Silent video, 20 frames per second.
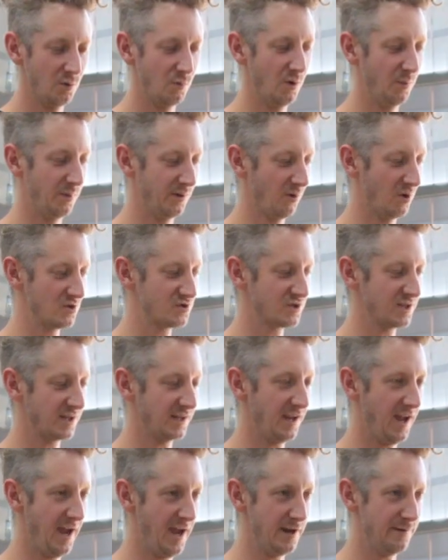We'll be
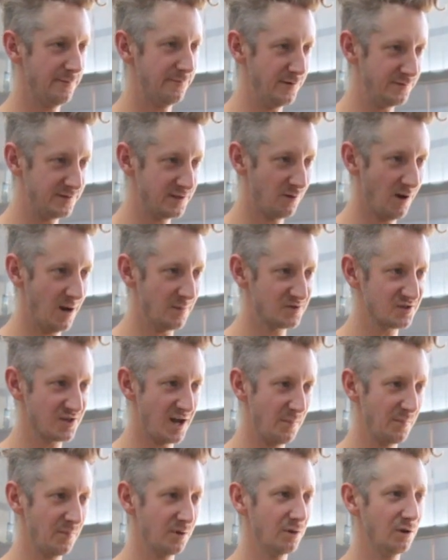roasting a 50 gram
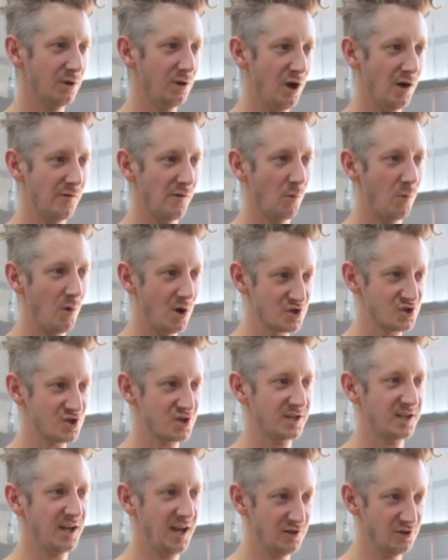sample of a
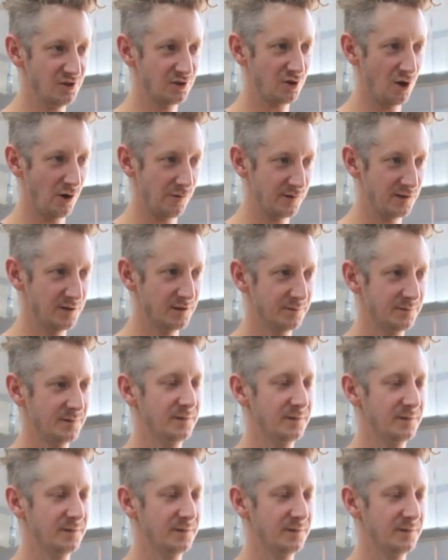washed Kenyan coffee.